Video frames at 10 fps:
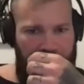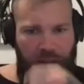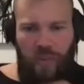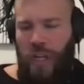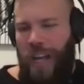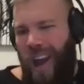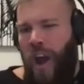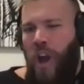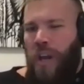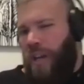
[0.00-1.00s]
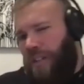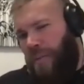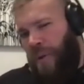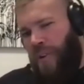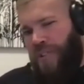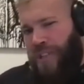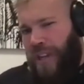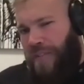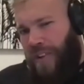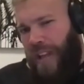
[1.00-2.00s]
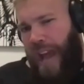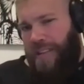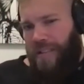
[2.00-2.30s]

And everyone's like, ah, dumbbell rows are shitty for your lats.